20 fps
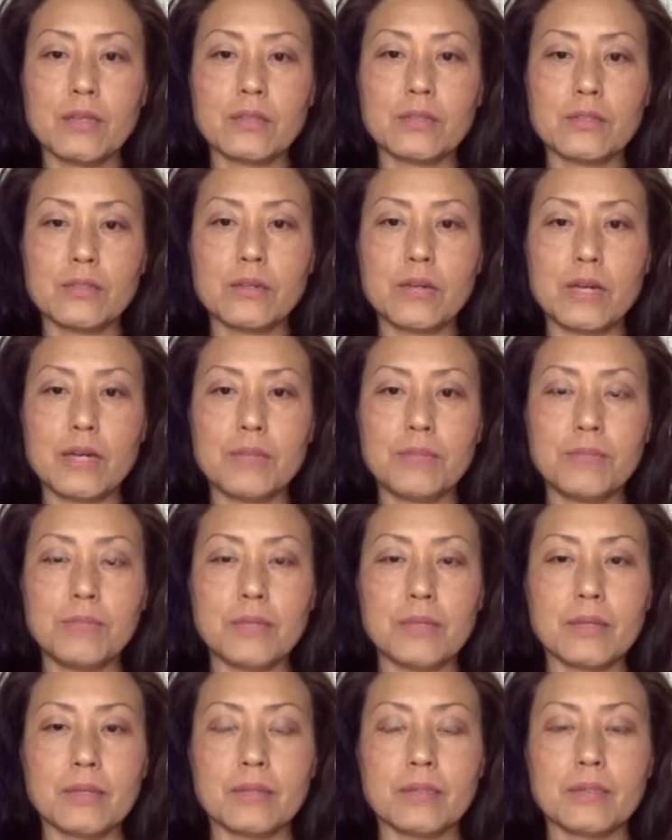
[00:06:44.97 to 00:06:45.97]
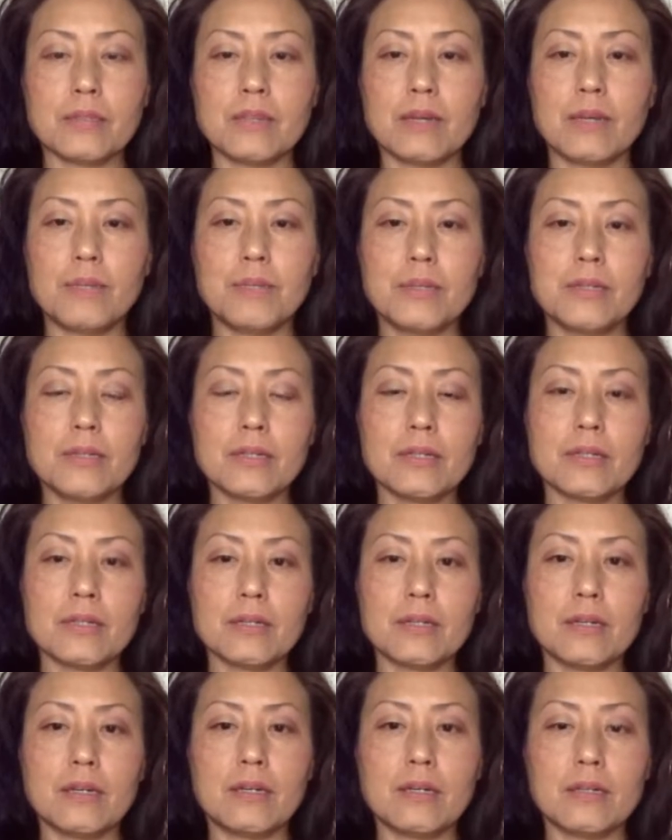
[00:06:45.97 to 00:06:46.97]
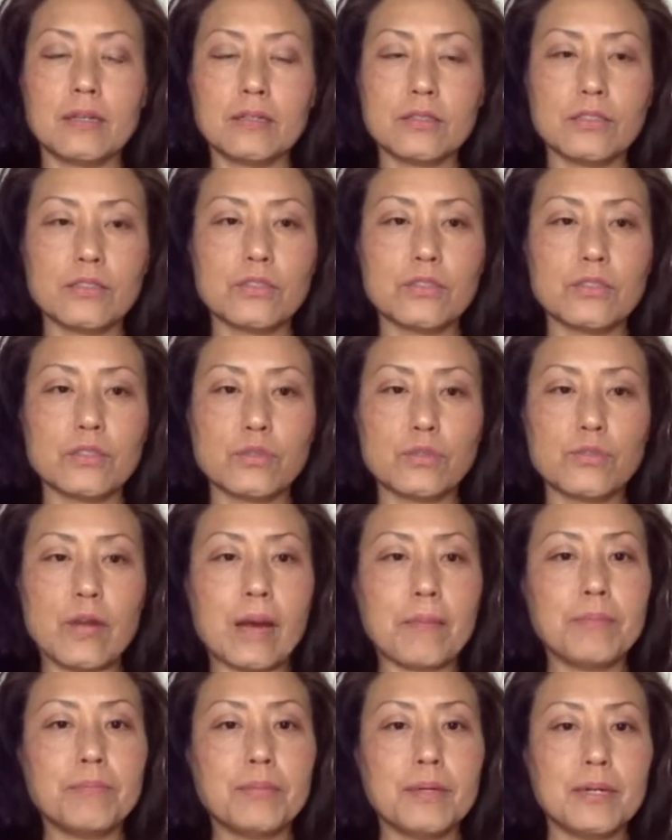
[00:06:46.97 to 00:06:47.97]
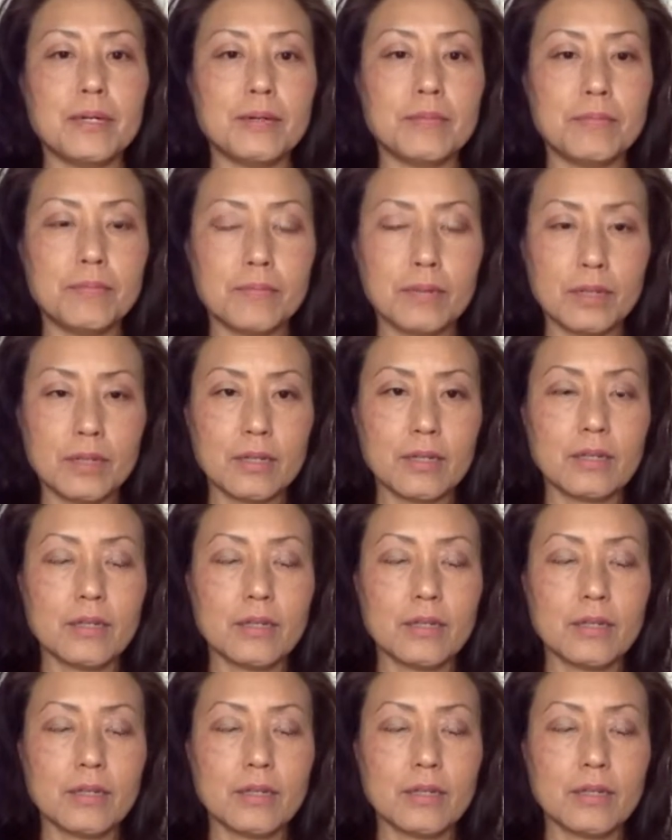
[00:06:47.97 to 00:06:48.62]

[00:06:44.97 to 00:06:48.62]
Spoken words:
So I picked this topic to just wrap up